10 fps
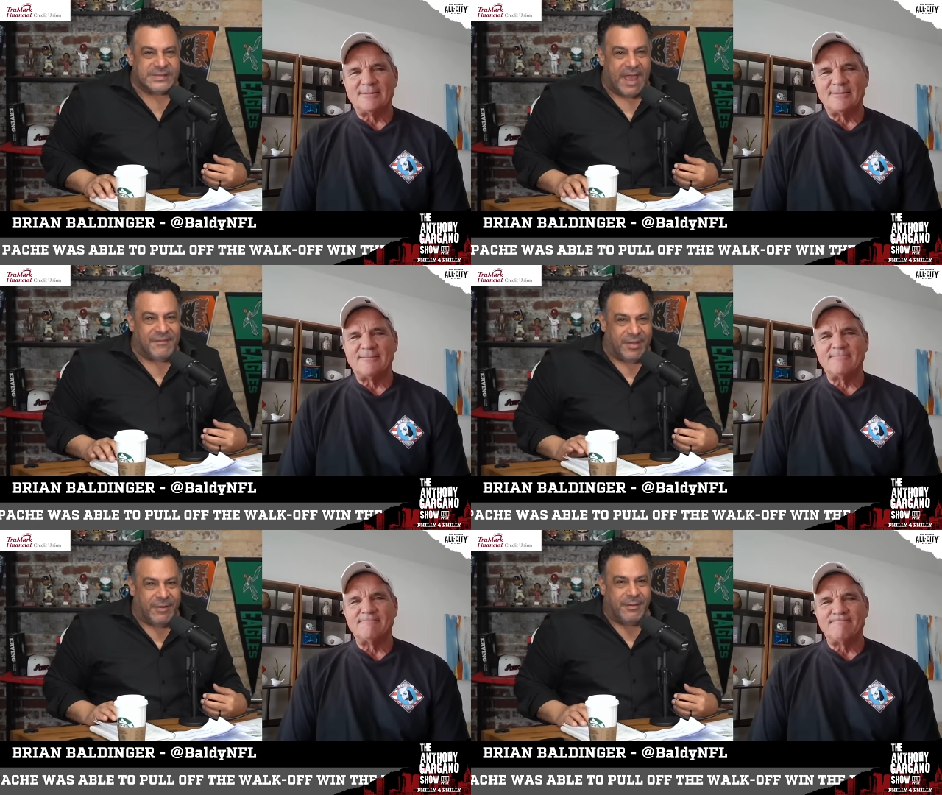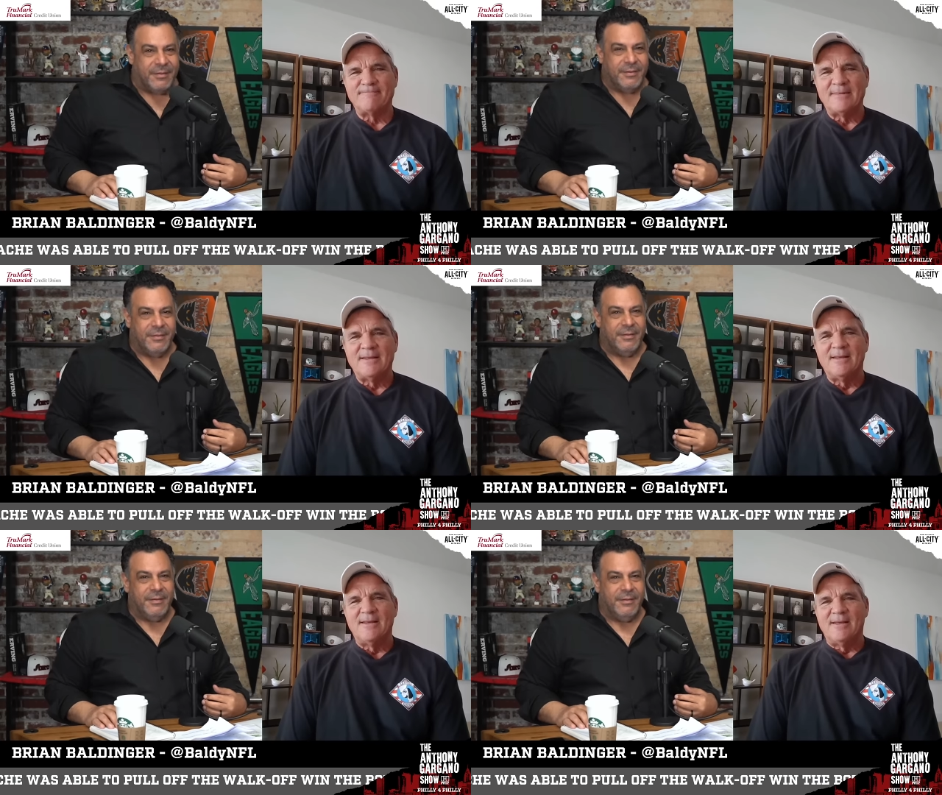Speaker 1: heavier.
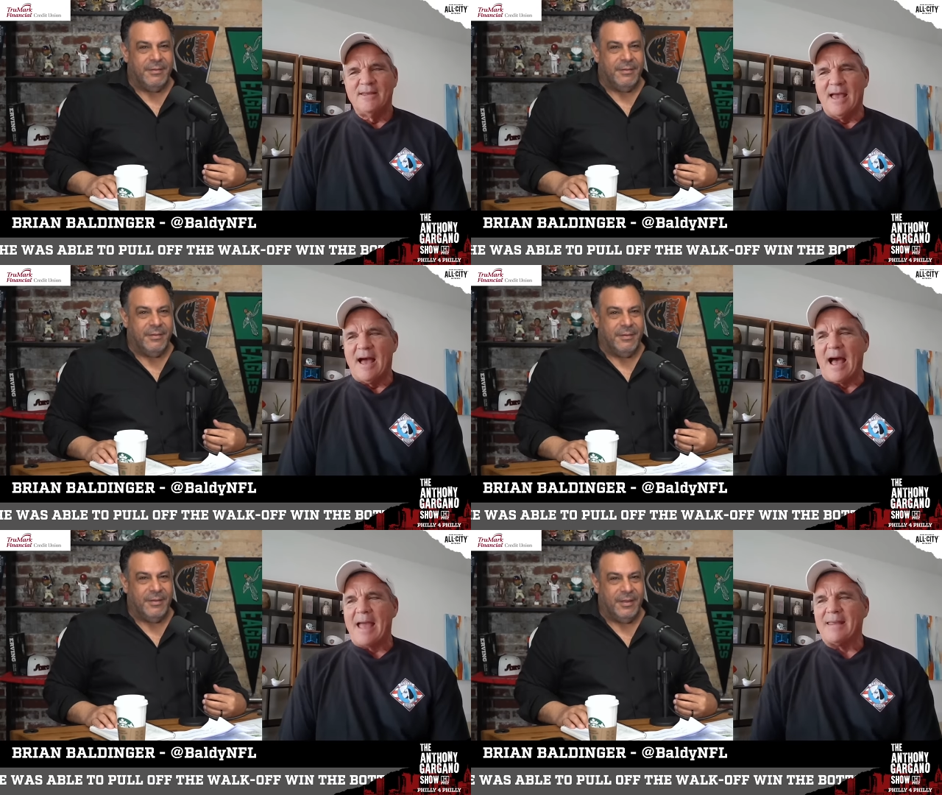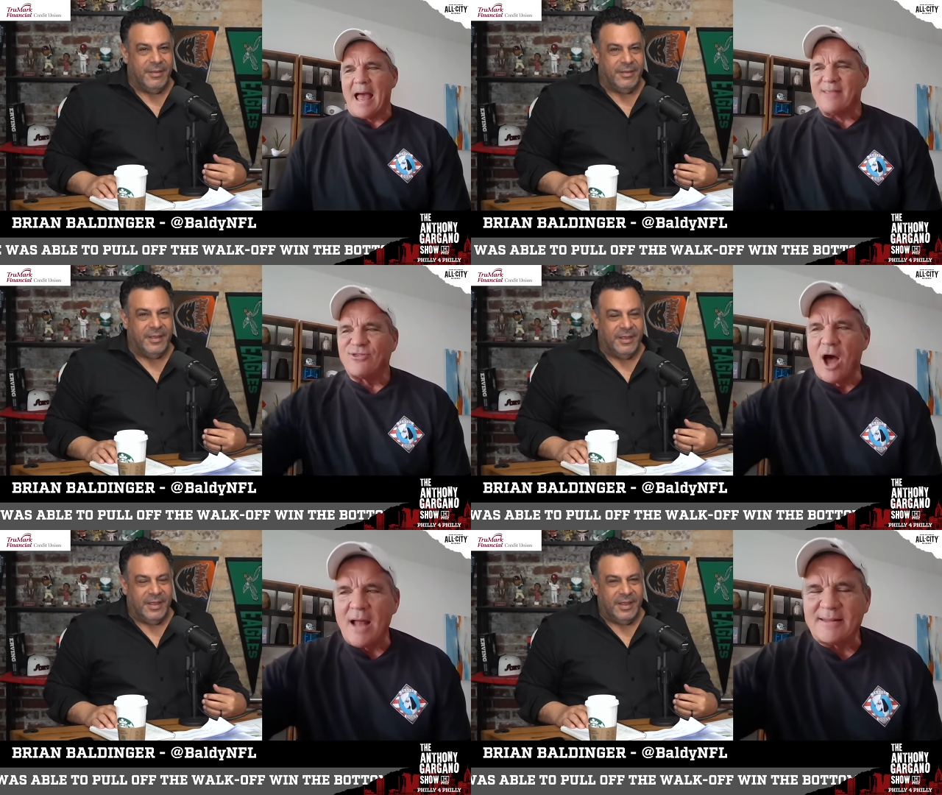
Speaker 2: Yeah, I, I
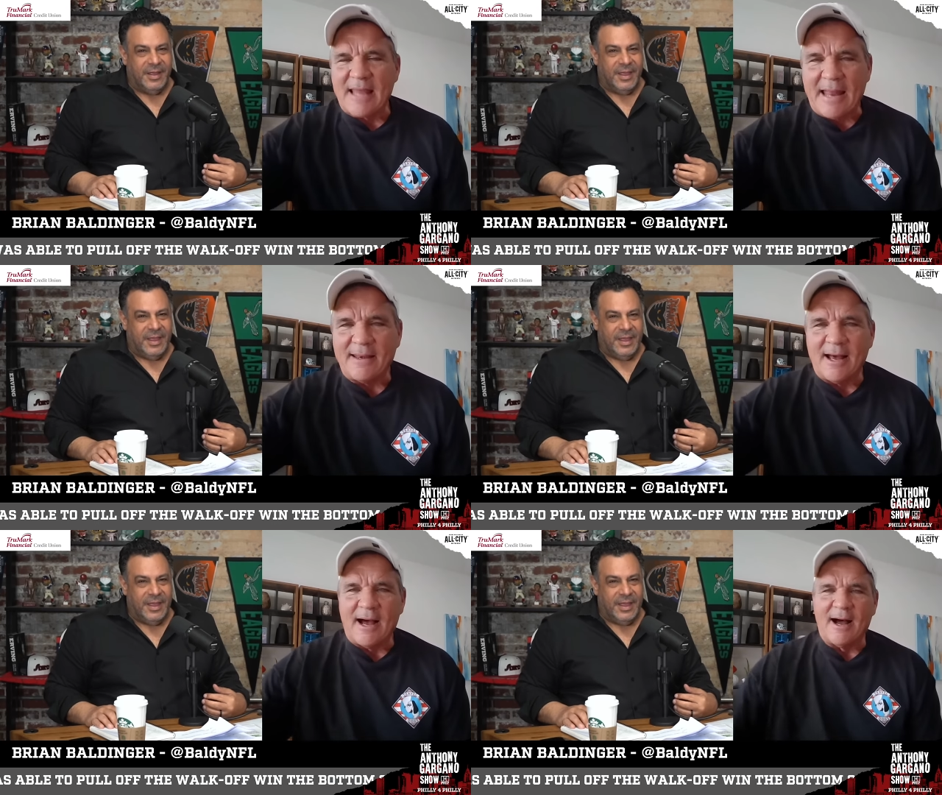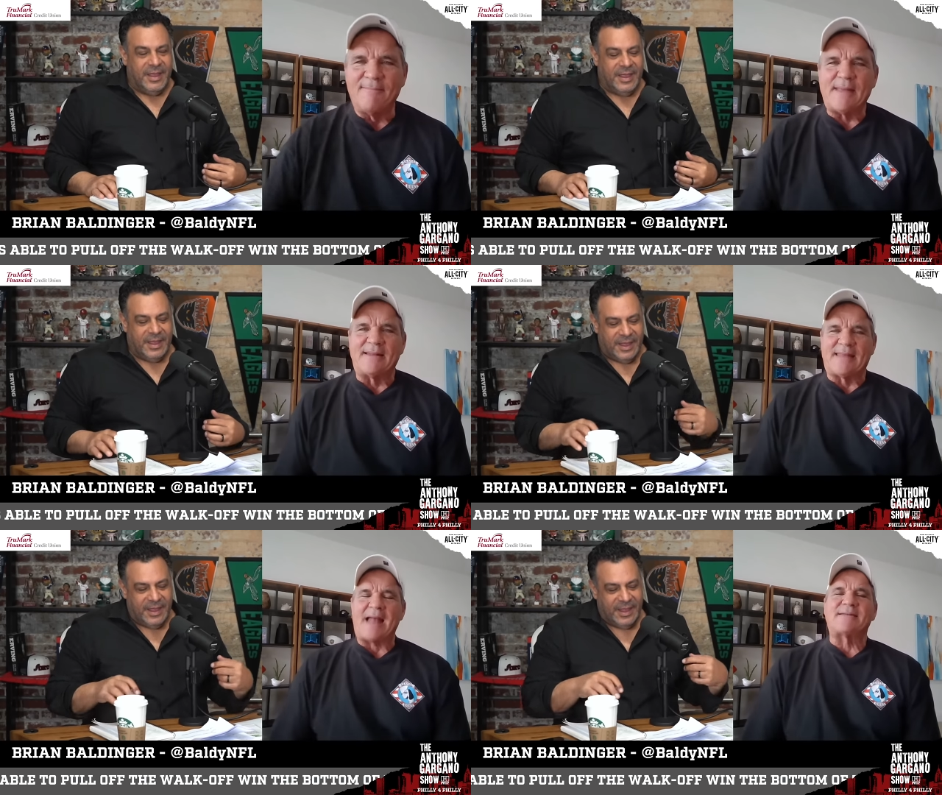thought that um,
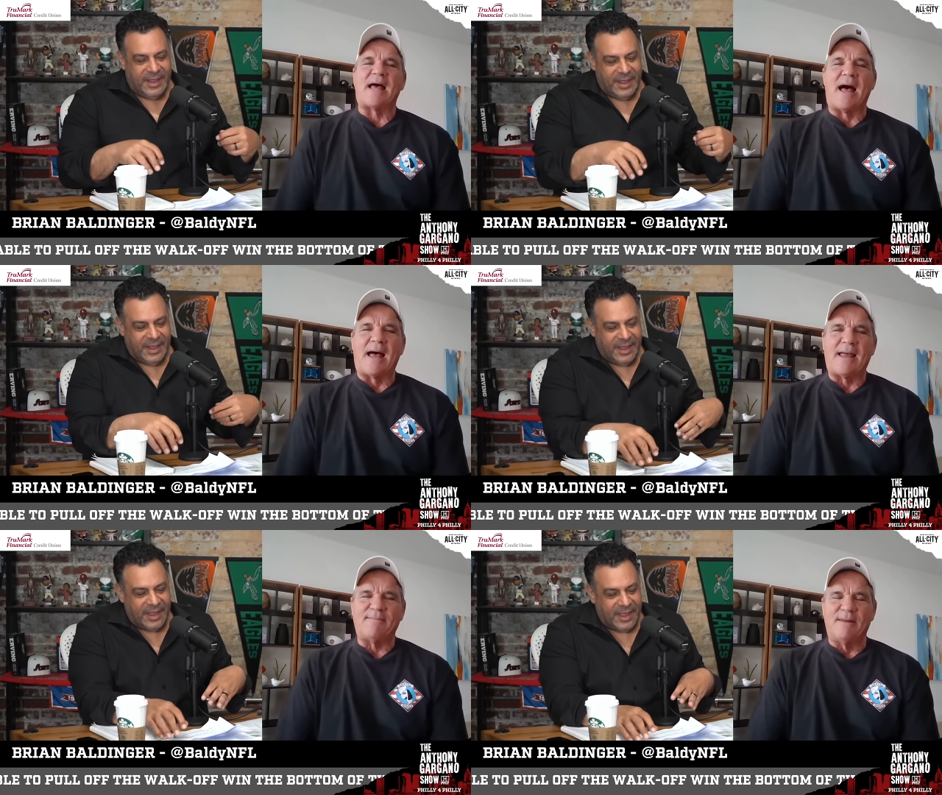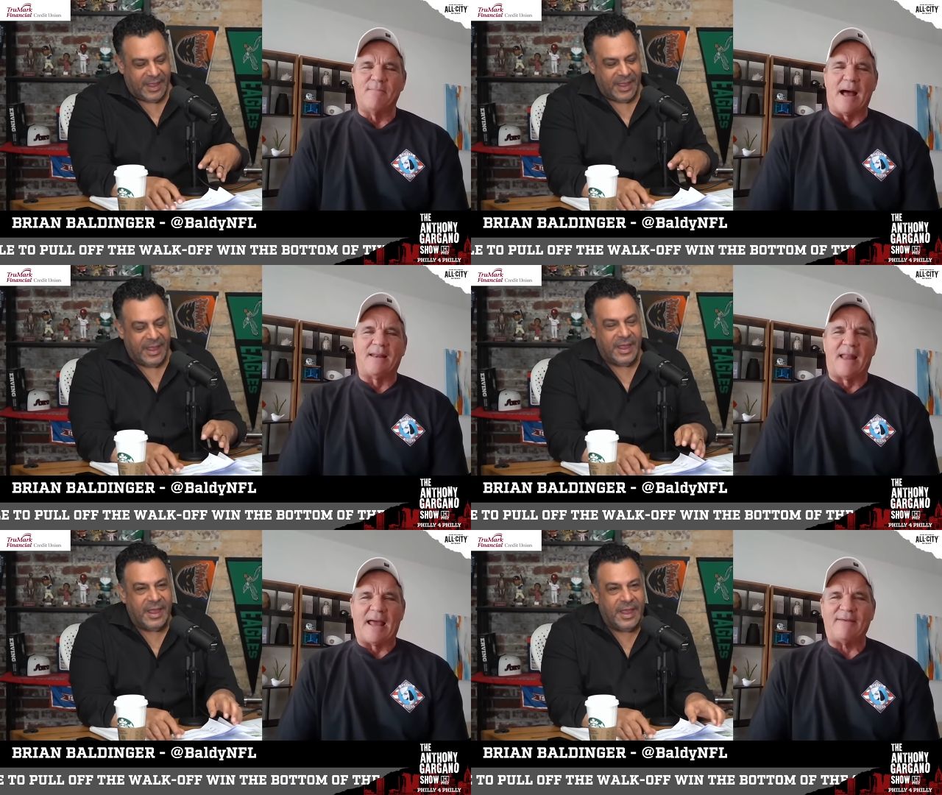at that time in
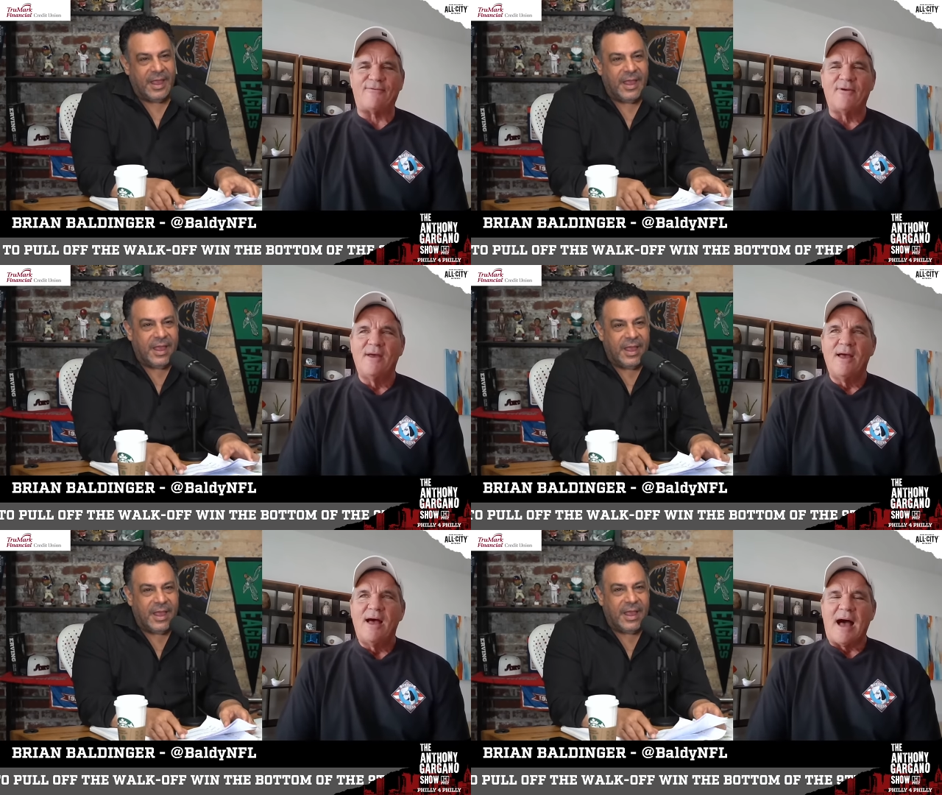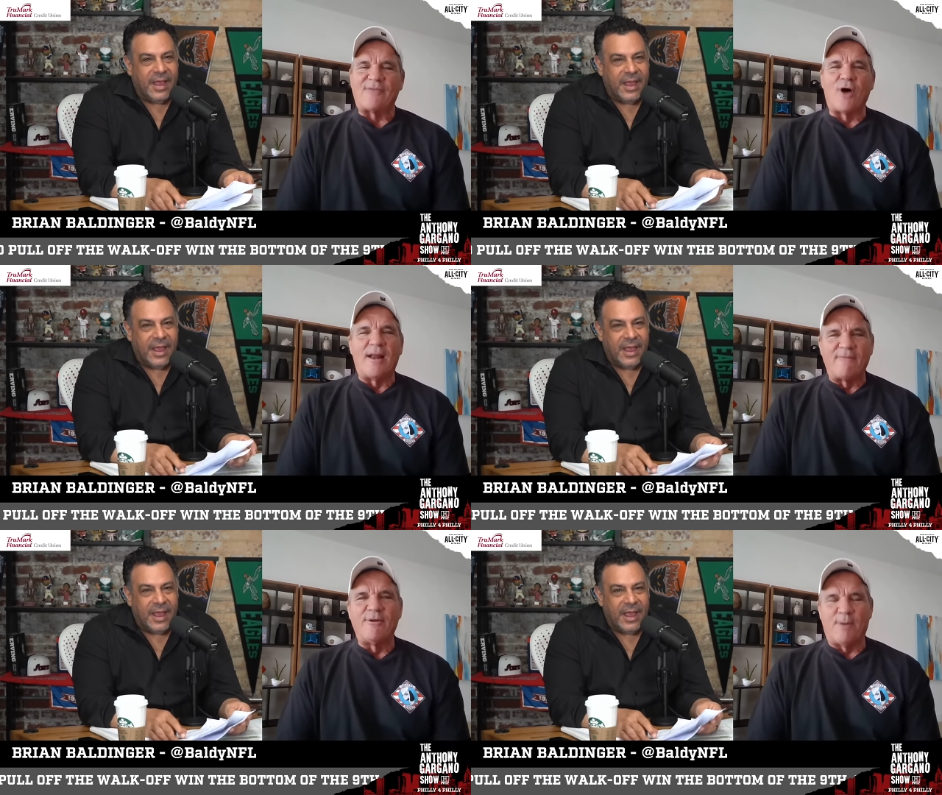my life, I
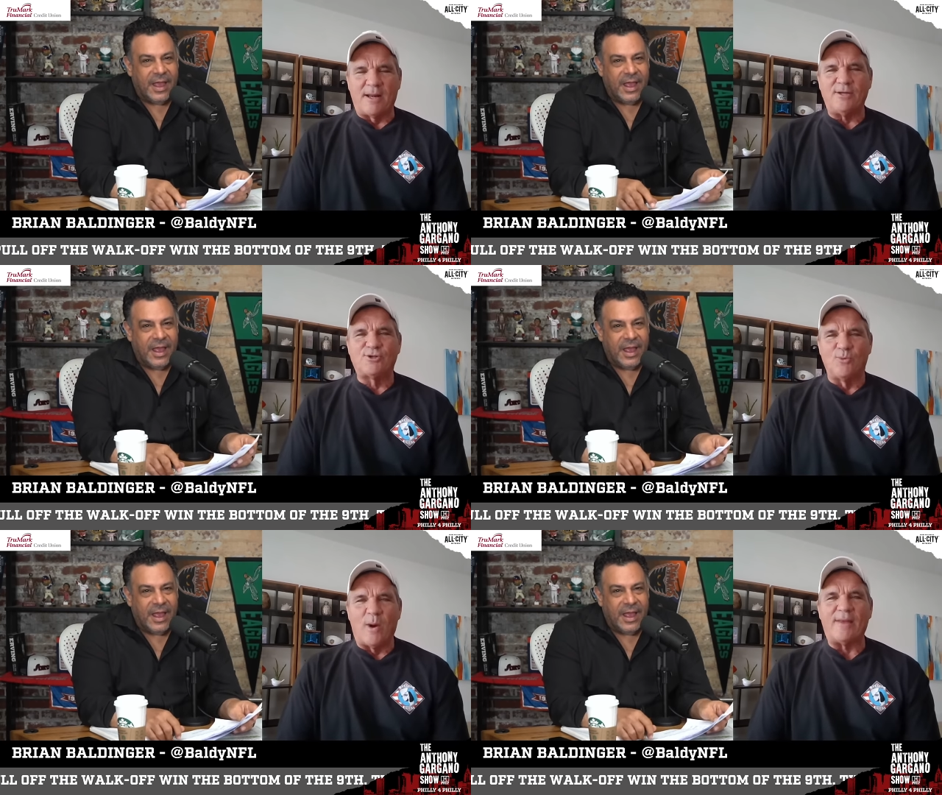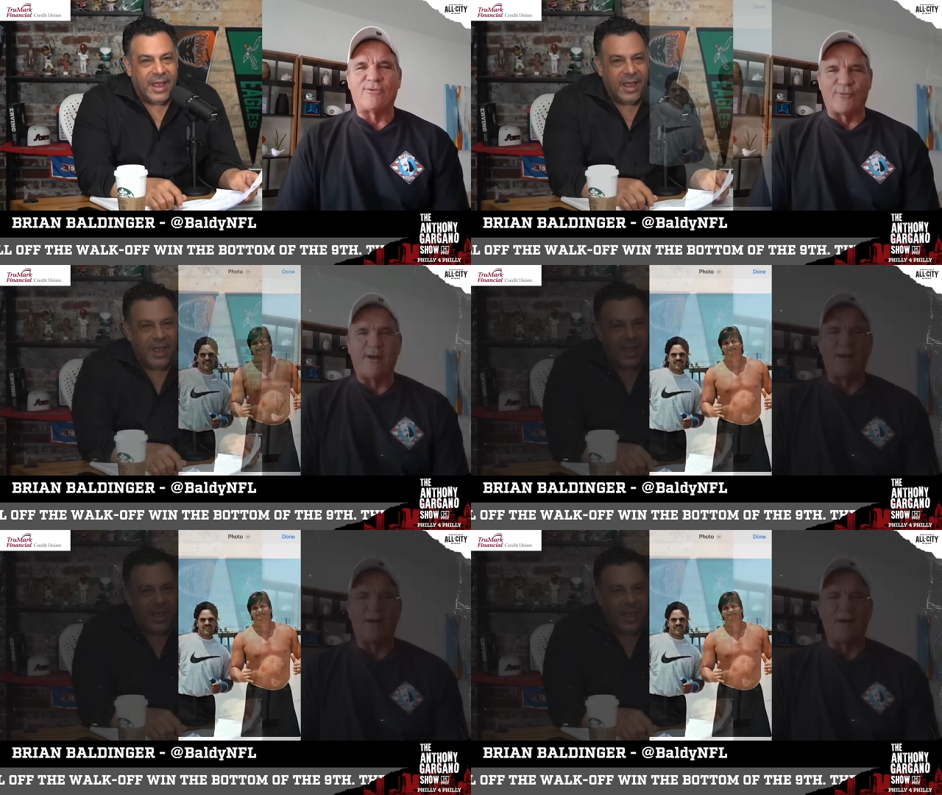thought everybody should weigh three